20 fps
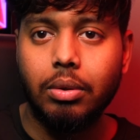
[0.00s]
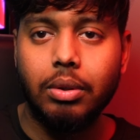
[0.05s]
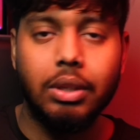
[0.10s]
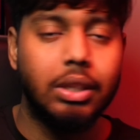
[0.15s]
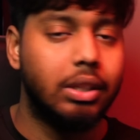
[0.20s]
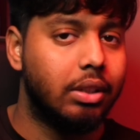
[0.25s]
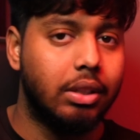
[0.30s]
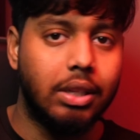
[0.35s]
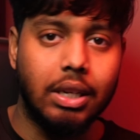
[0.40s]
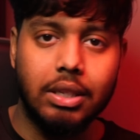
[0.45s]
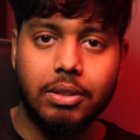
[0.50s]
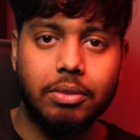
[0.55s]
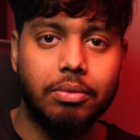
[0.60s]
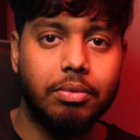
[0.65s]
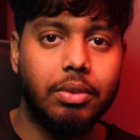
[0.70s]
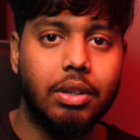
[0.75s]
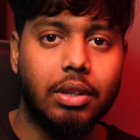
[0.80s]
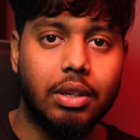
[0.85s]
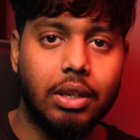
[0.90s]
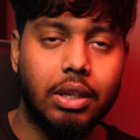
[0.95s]
It doesn't
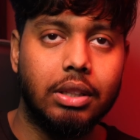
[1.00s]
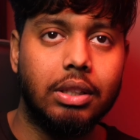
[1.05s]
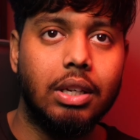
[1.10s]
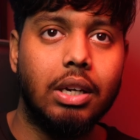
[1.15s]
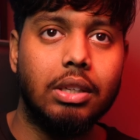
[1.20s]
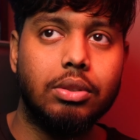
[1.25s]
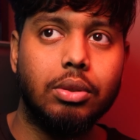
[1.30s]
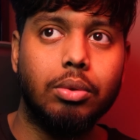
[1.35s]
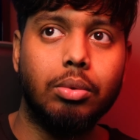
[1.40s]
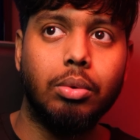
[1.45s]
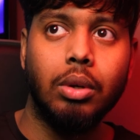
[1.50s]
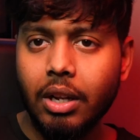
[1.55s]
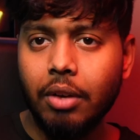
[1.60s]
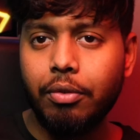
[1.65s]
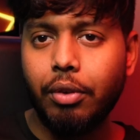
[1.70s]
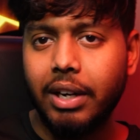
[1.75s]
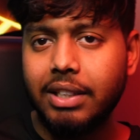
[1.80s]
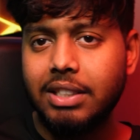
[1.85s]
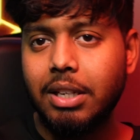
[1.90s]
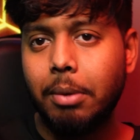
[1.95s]
work like that. So
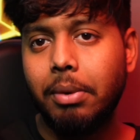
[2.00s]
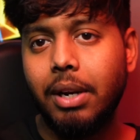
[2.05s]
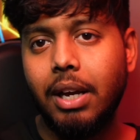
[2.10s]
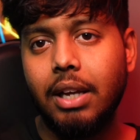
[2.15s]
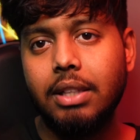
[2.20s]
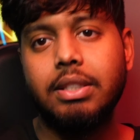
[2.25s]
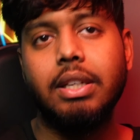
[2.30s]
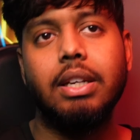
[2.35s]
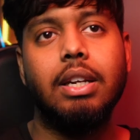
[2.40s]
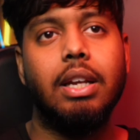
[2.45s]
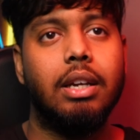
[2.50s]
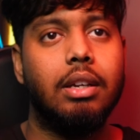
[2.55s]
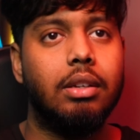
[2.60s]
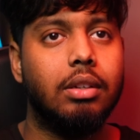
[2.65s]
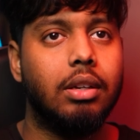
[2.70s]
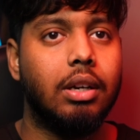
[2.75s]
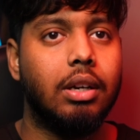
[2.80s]
for example, I'll say like